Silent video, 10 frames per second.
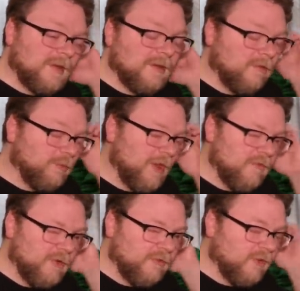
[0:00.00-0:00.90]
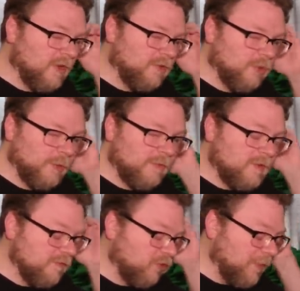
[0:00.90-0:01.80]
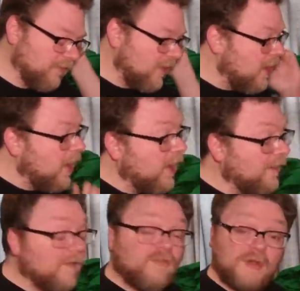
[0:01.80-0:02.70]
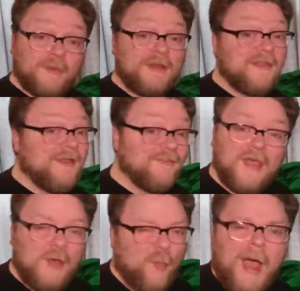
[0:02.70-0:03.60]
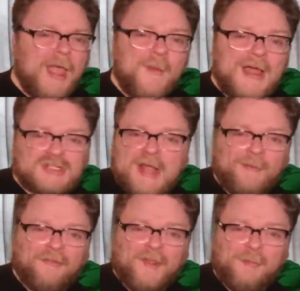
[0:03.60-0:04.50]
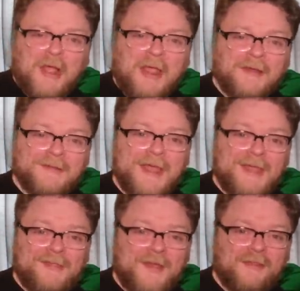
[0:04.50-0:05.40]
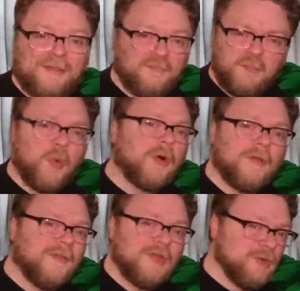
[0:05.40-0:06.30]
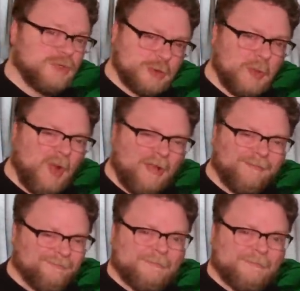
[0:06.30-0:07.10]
I did a Spider-Verse song, too, with Diva Spice. Let's jump into this. Why am I shamelessly plugging today? That's more than usual.